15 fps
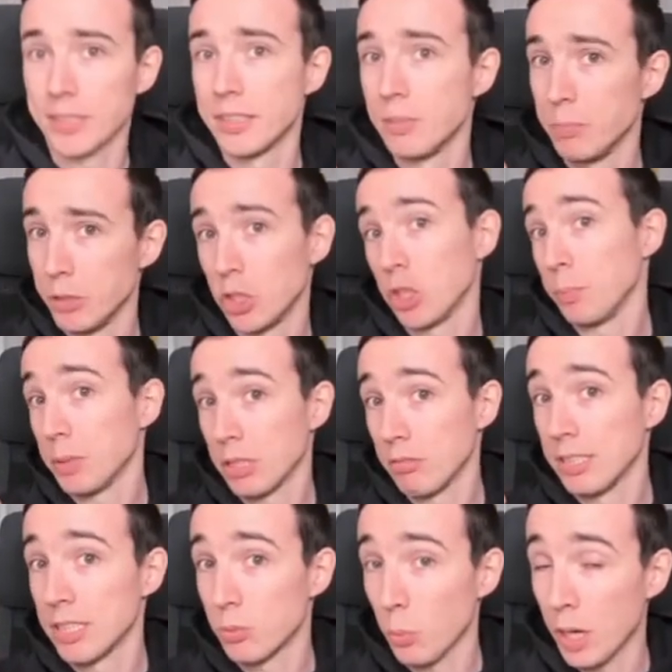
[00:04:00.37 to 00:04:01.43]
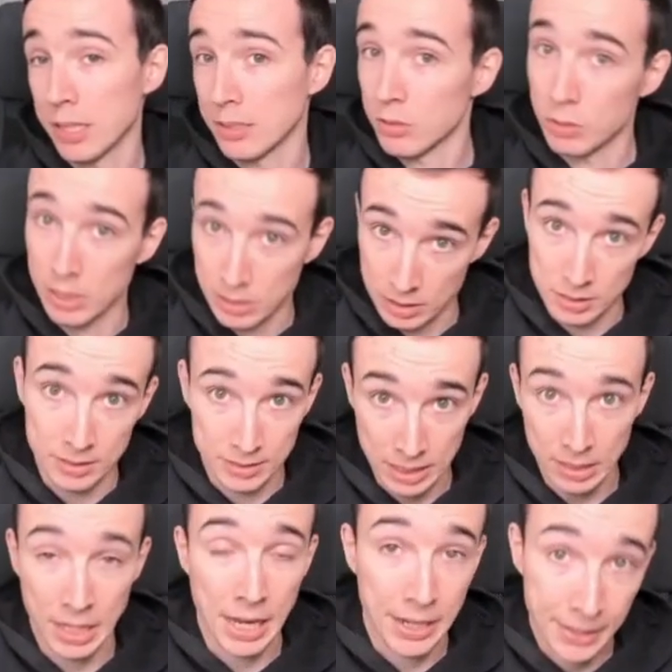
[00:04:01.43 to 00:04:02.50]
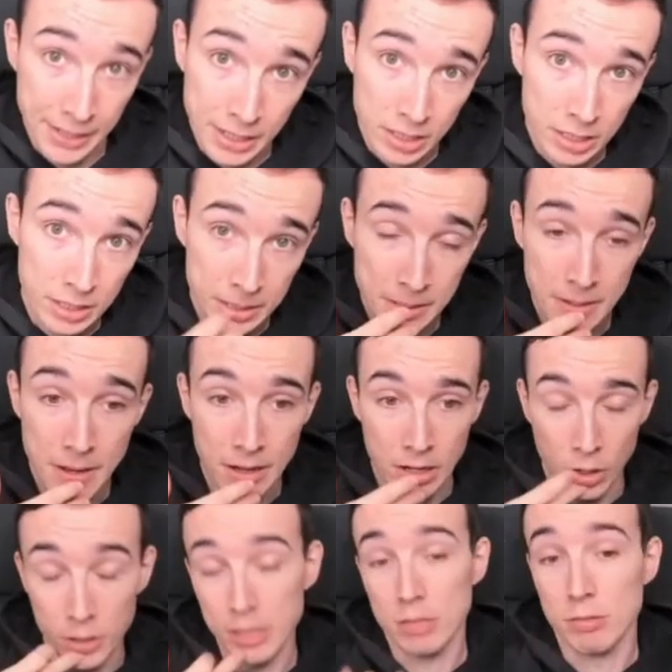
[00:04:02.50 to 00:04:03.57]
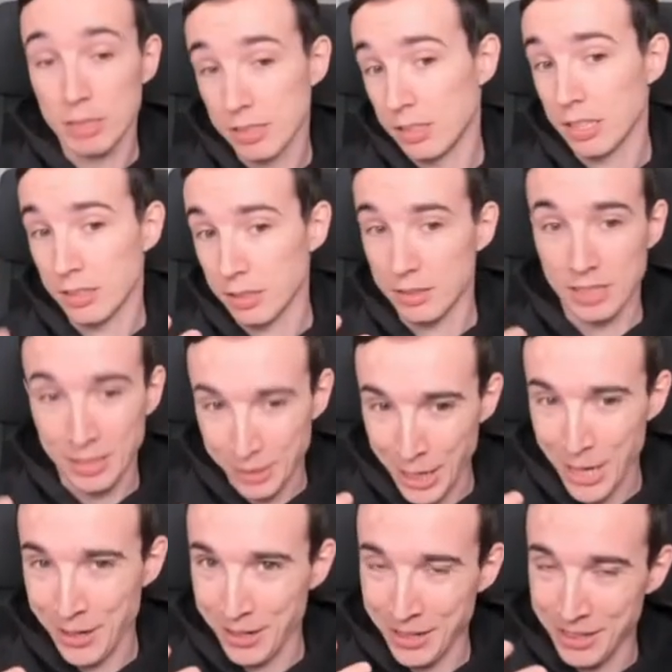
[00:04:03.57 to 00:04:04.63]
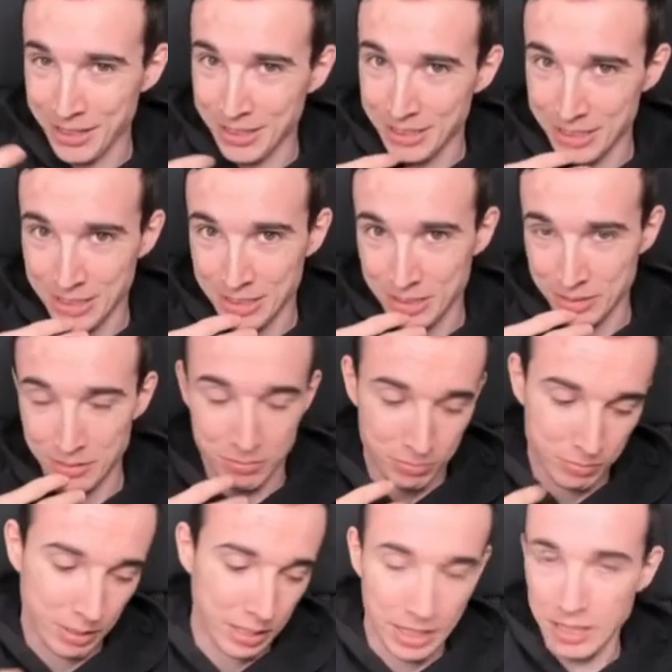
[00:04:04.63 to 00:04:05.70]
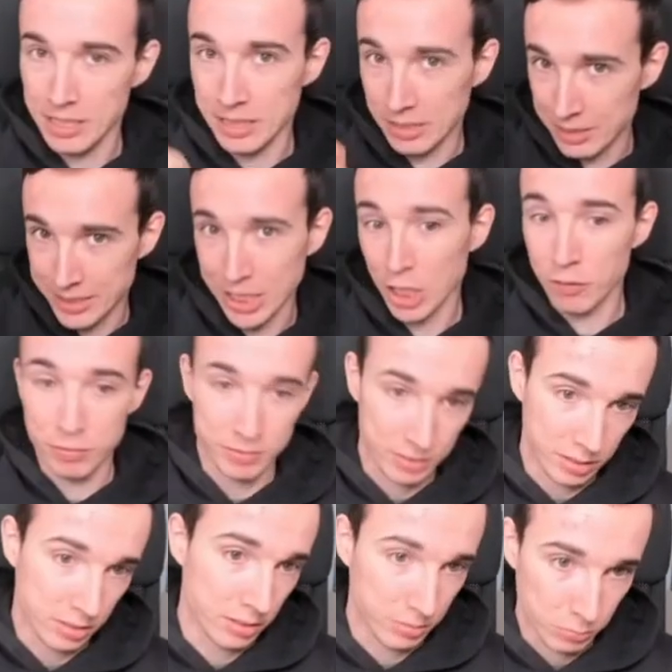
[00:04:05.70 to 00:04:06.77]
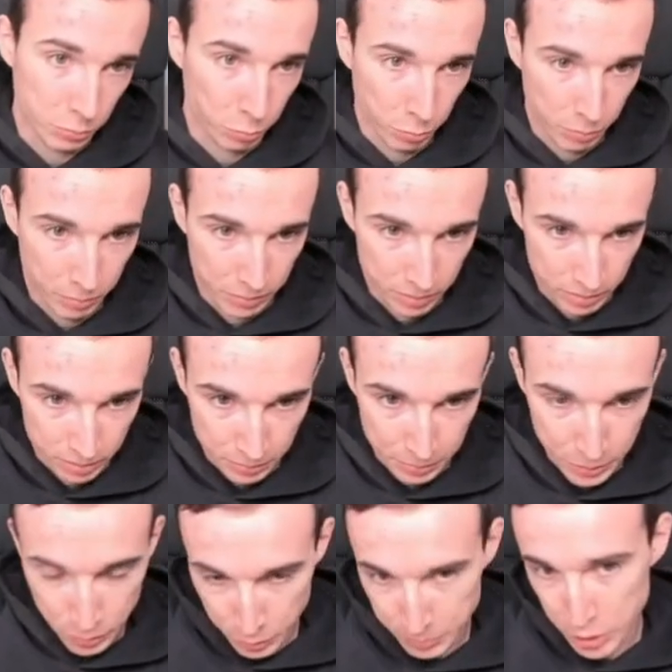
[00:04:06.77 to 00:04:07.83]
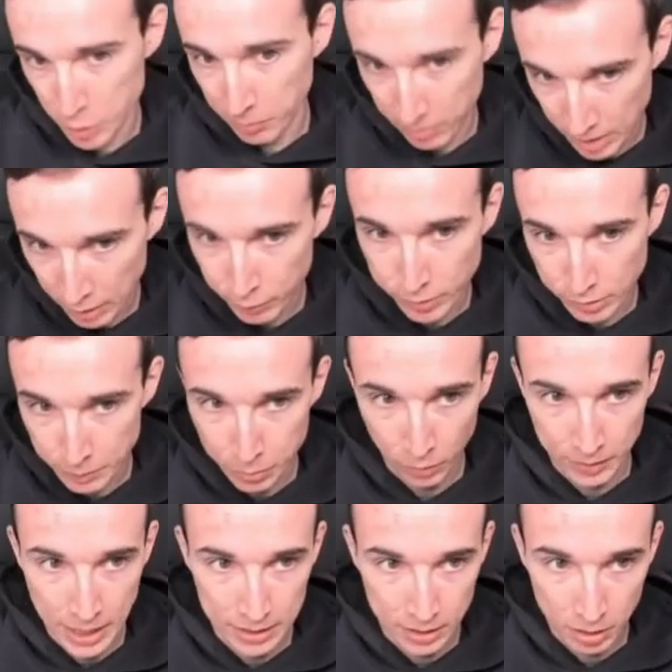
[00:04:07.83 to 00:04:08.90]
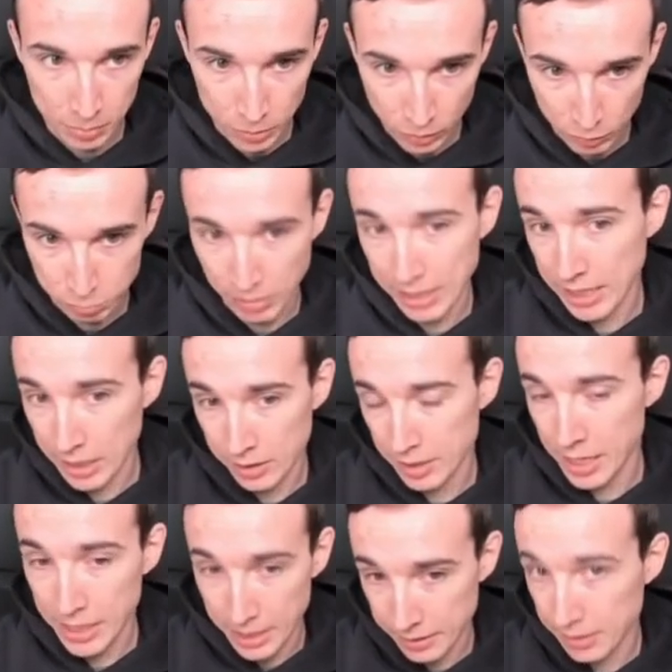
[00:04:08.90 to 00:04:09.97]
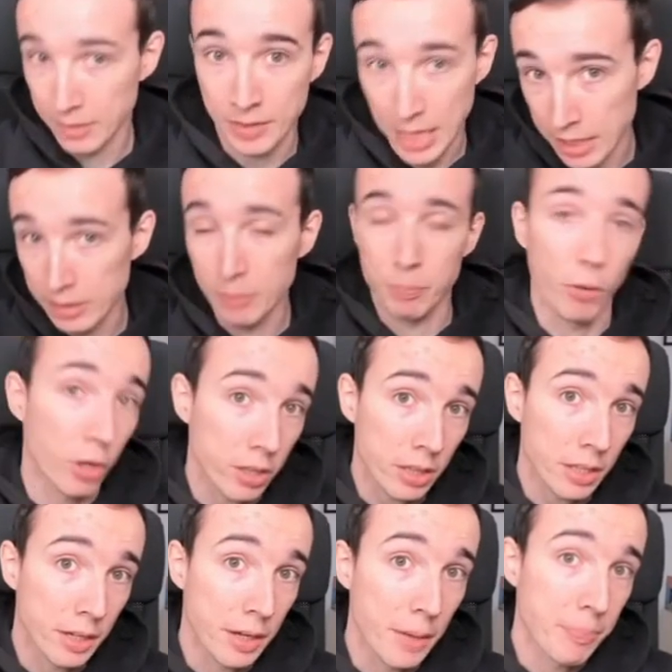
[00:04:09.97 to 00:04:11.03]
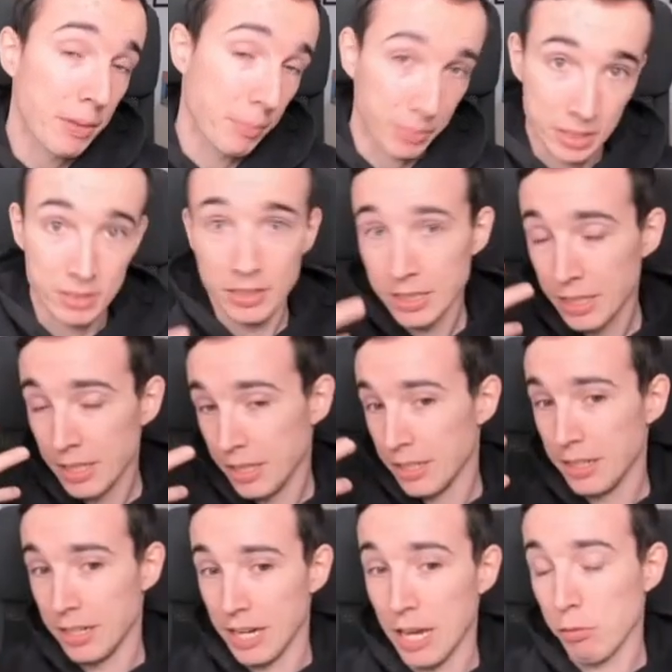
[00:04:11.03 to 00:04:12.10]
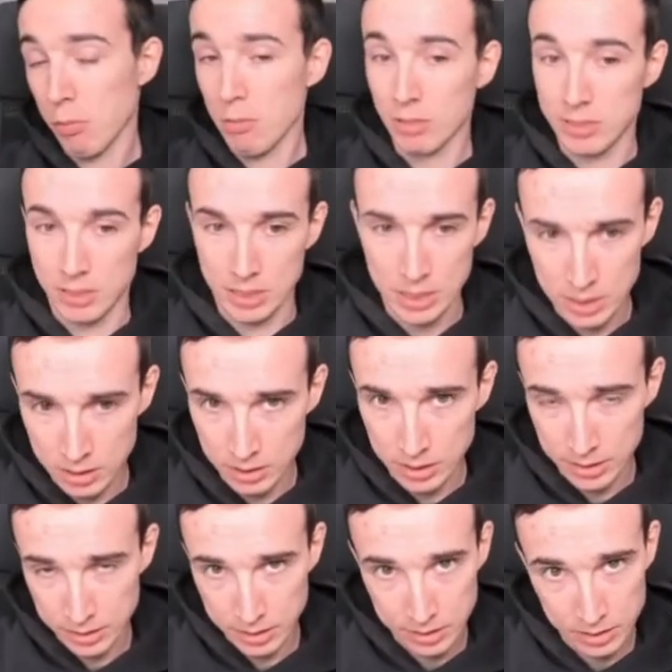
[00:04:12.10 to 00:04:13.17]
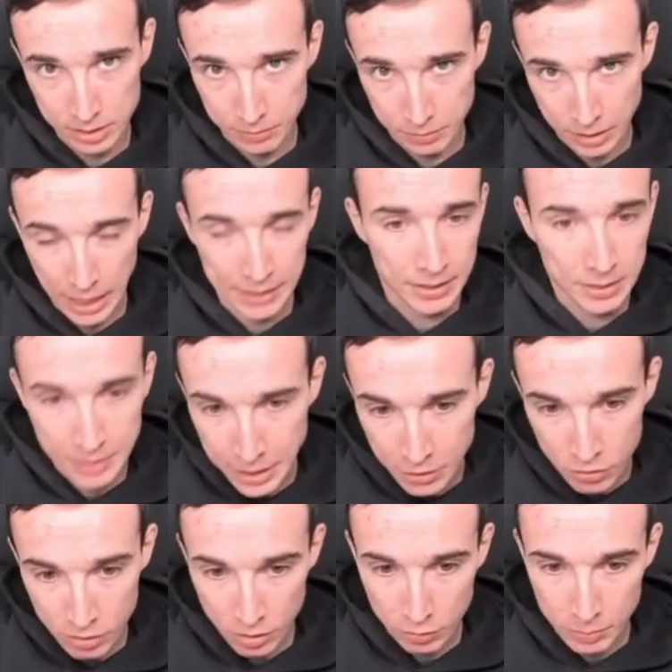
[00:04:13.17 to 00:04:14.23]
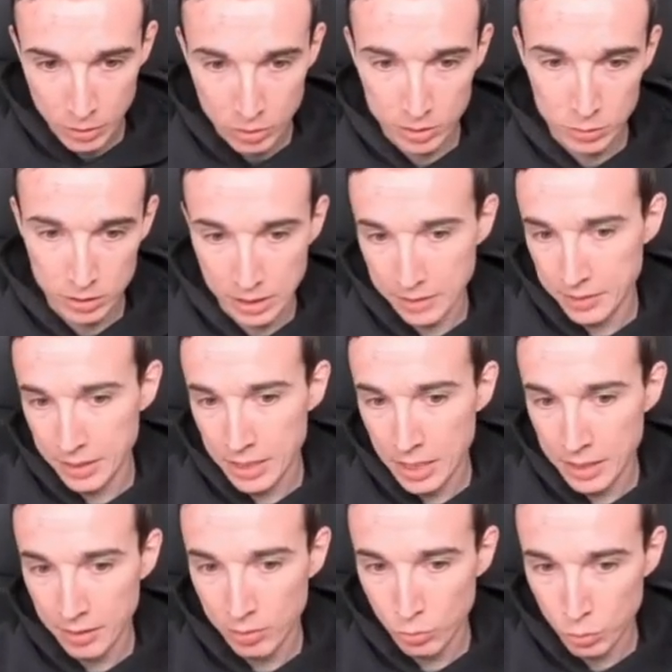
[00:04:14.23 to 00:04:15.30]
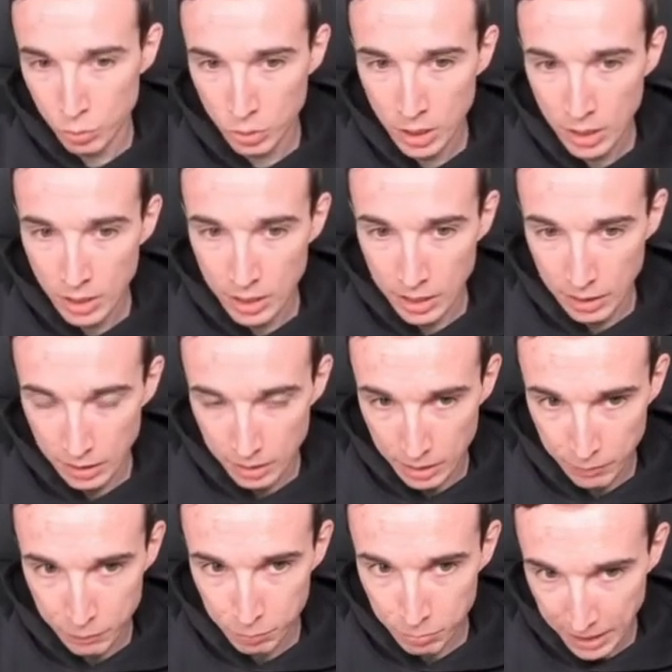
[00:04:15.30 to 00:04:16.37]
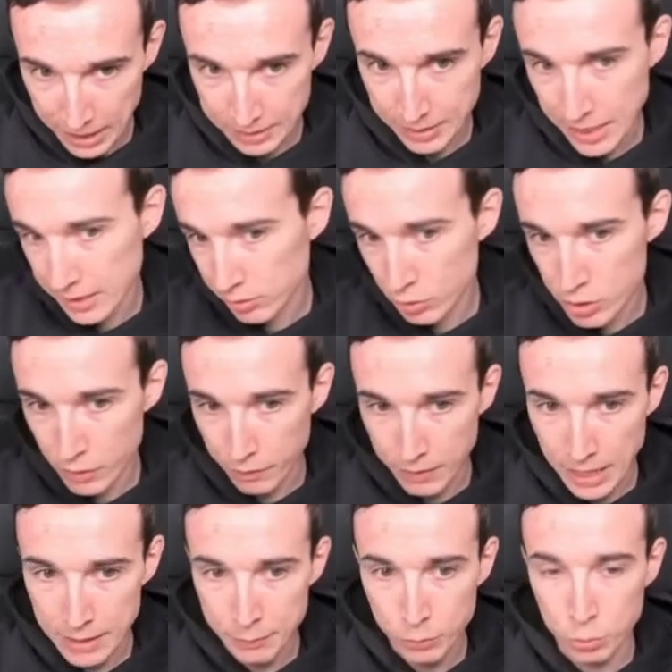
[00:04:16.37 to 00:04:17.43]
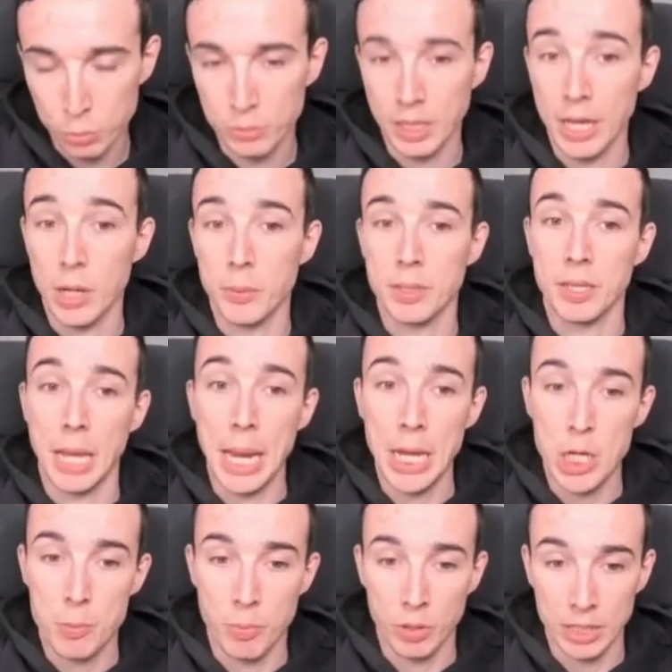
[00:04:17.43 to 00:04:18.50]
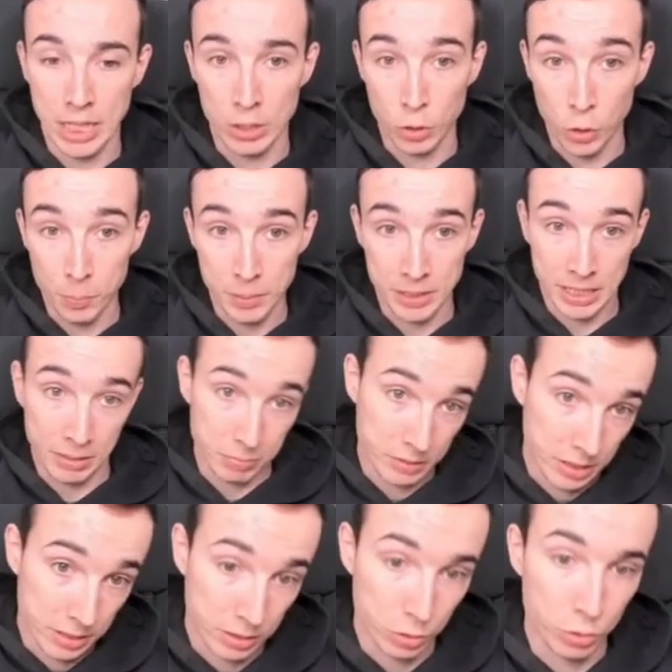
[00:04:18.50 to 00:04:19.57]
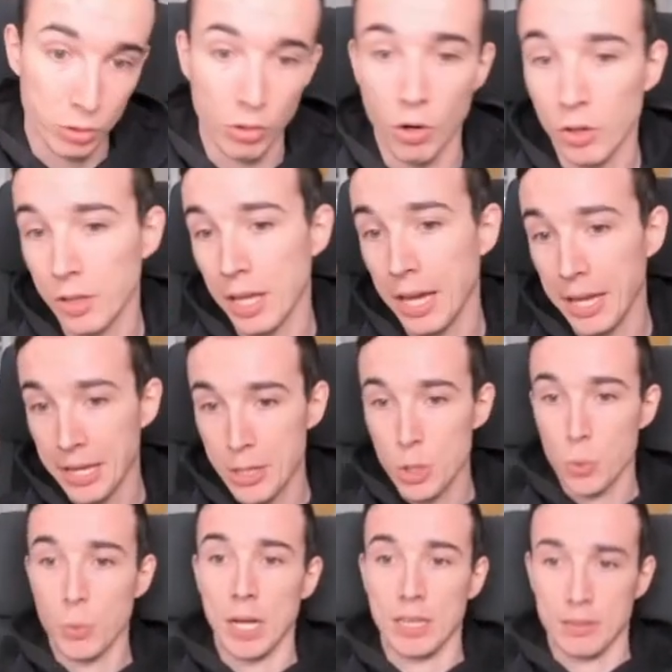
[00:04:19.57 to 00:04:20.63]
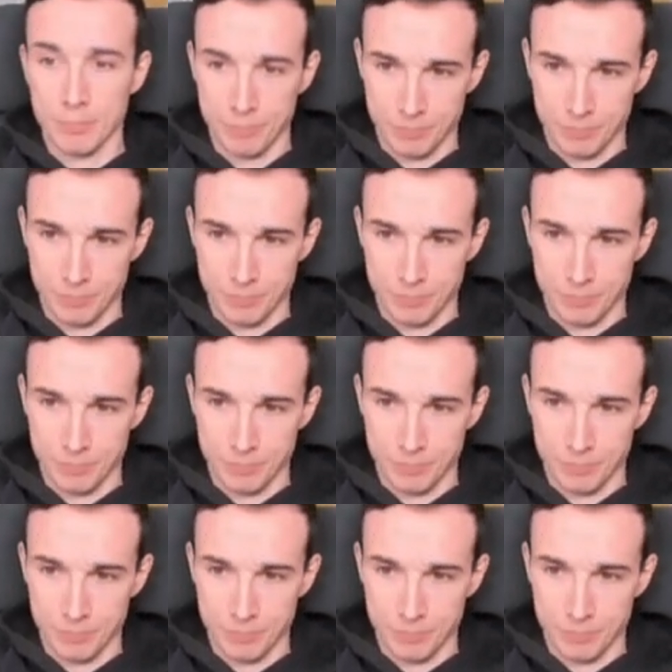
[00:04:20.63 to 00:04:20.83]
the bishop at least once so that it is not hanging, or at least that it's not hanging uh, in itself. Uh, the bishop is not fully protected because black can take it and take the pawn. But uh, as we will see, this is kind of dangerous because the idea is to, if black takes on g5, to take with the h pawn and open up this rook on h1.